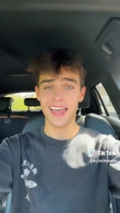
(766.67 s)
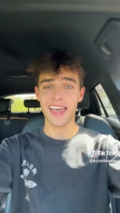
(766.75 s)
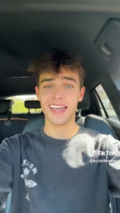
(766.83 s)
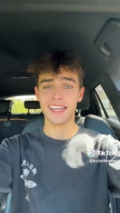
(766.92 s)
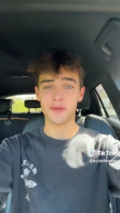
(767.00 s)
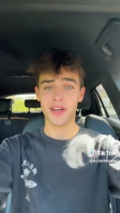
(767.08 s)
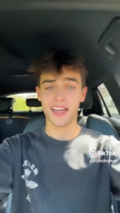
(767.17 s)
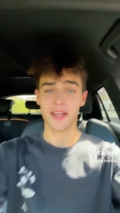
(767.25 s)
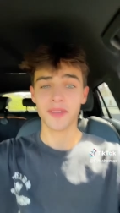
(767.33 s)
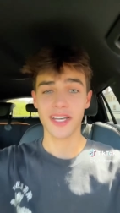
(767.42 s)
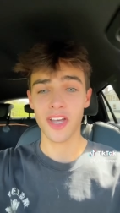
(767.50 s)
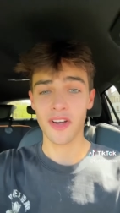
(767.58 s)
Anyway,
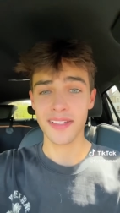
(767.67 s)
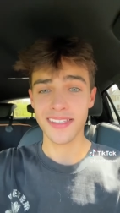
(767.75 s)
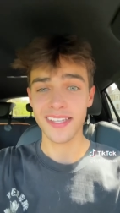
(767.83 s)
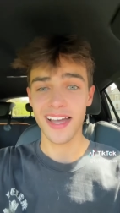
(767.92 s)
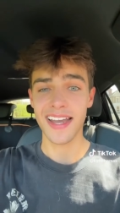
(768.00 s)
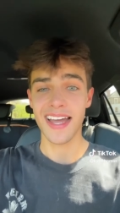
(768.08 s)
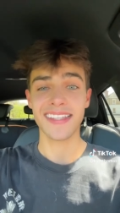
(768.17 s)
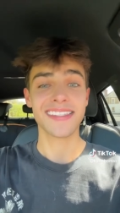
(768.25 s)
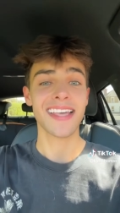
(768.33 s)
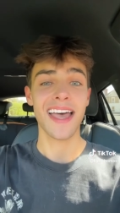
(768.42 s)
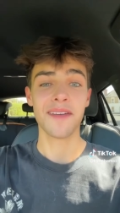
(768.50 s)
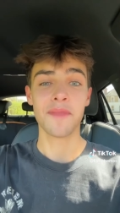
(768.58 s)
I'm going to go inside and
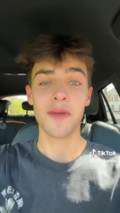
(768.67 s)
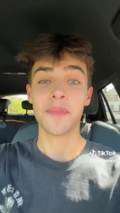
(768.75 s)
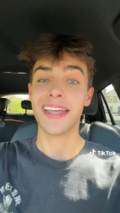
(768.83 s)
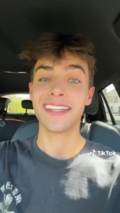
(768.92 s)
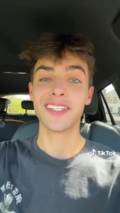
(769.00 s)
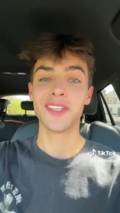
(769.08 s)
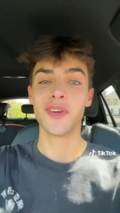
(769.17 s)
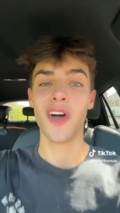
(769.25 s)
set him up a new